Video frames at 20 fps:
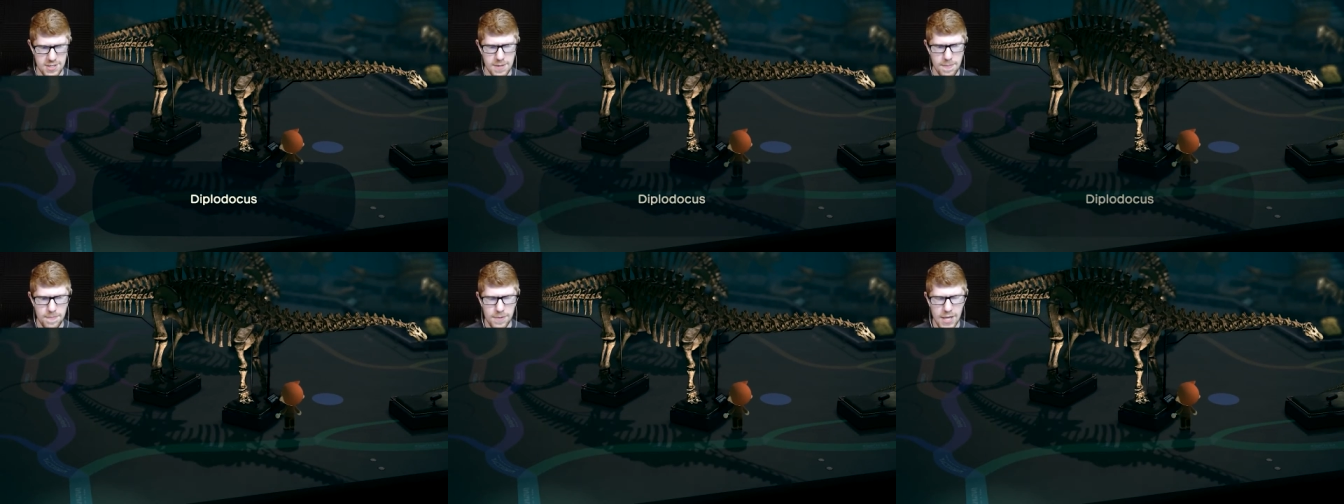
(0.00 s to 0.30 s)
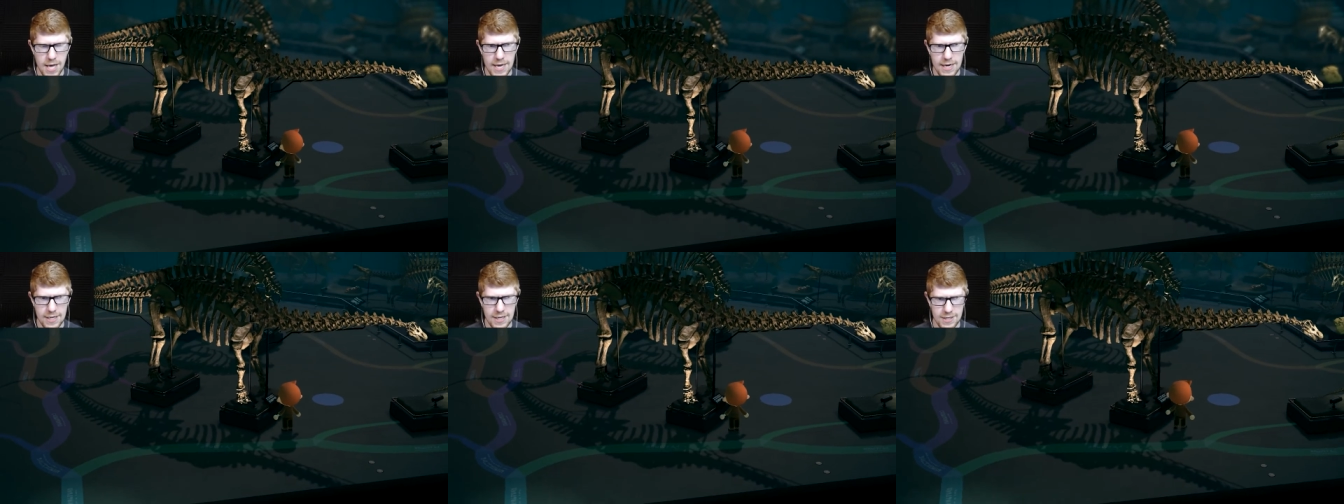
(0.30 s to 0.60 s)

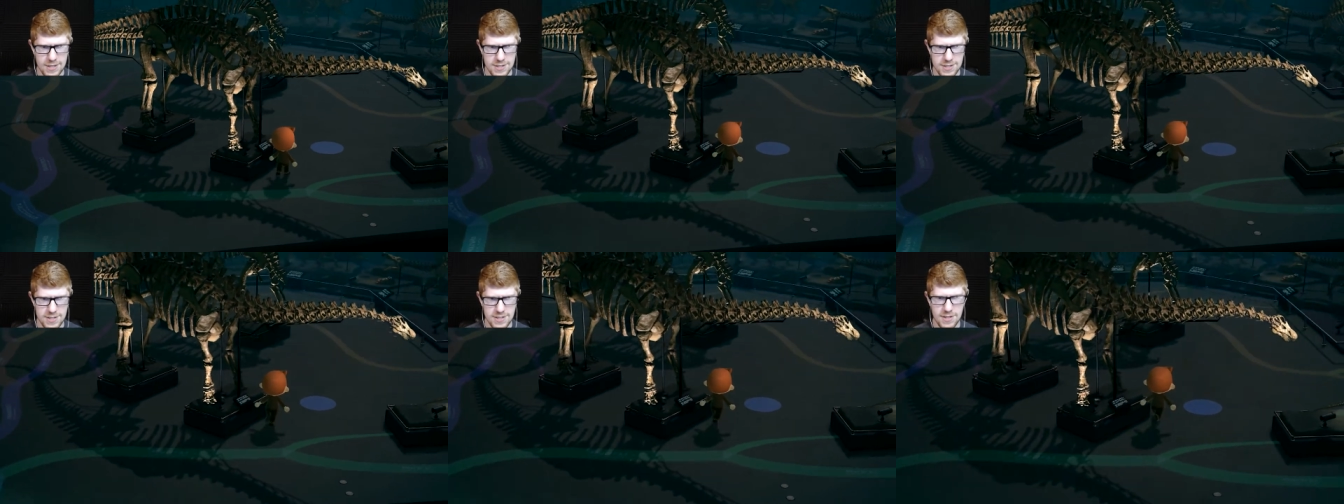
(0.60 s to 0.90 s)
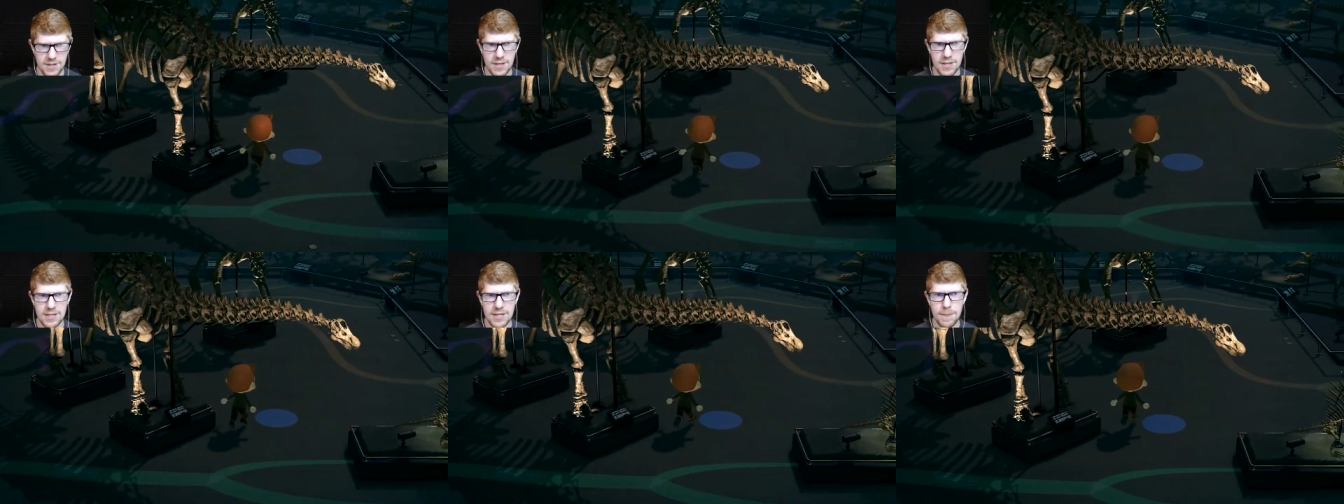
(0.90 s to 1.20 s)
Diplodocus!
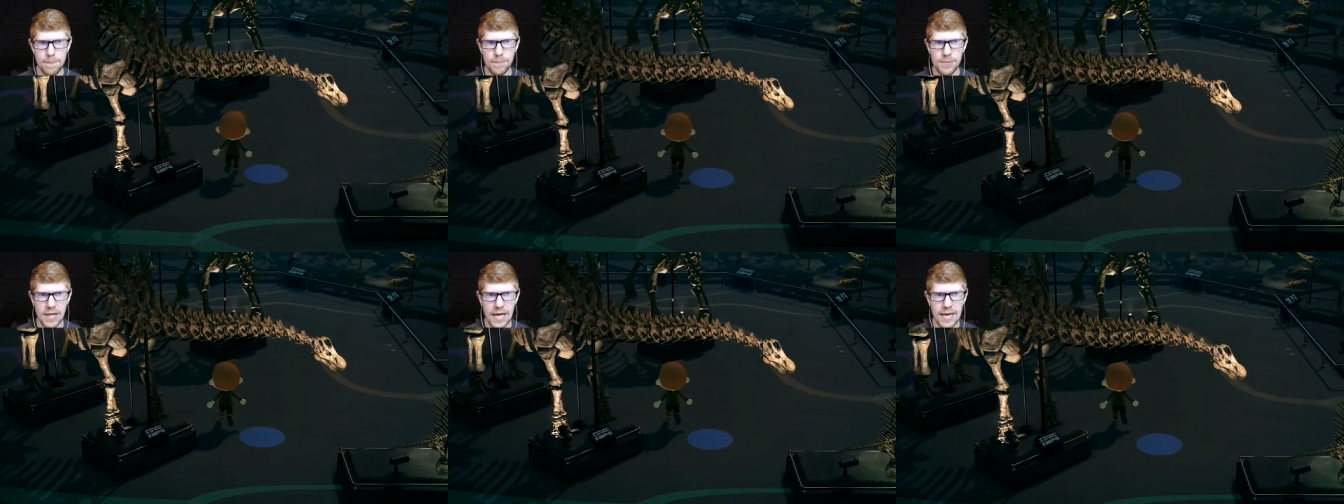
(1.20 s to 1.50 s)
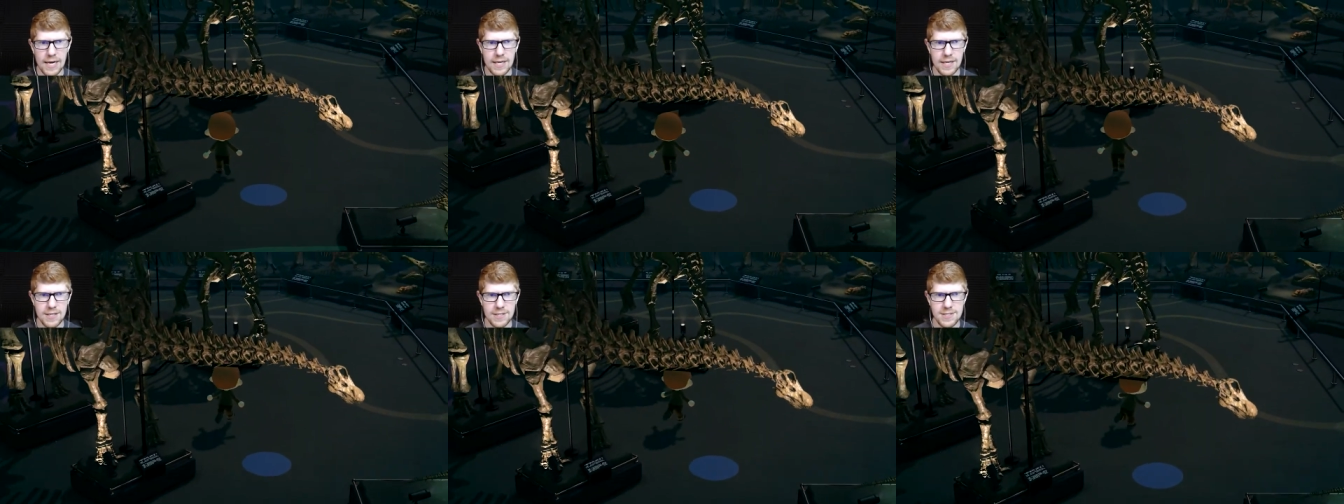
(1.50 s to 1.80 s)

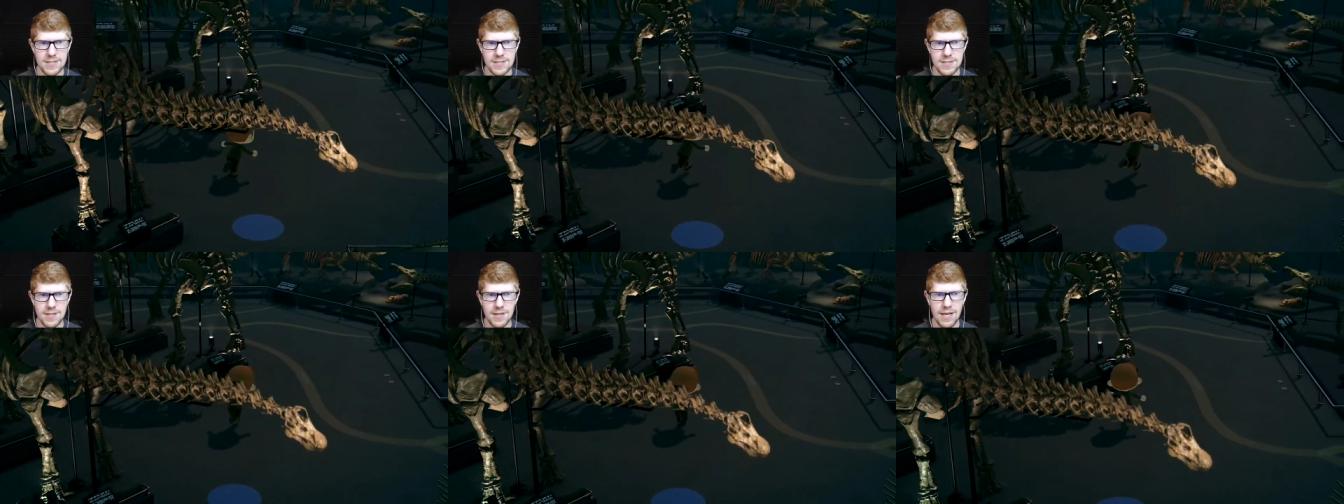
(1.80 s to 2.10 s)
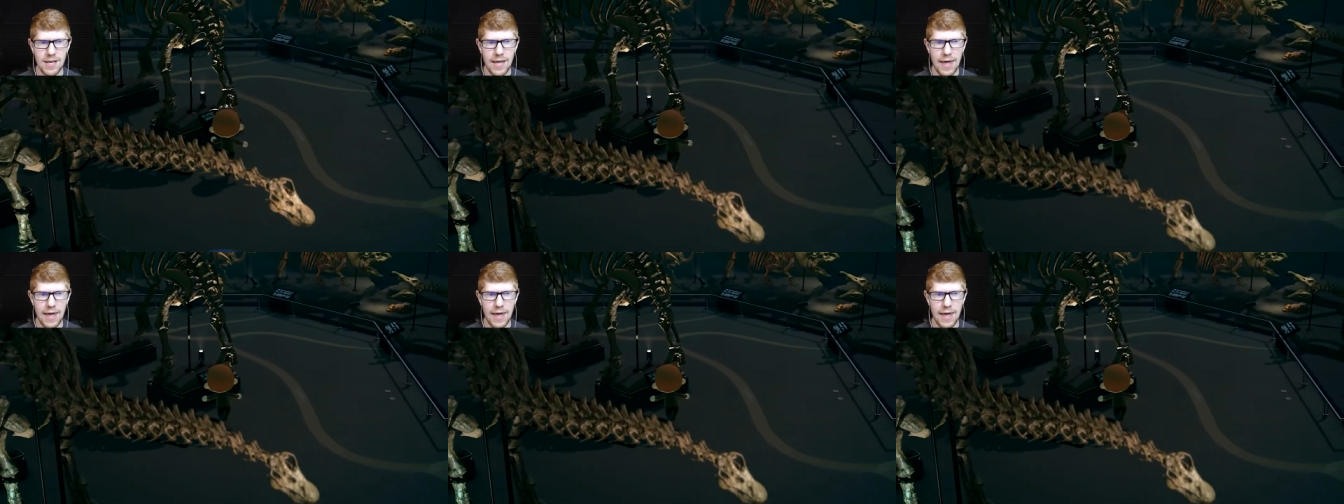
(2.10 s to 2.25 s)
Diplodocus!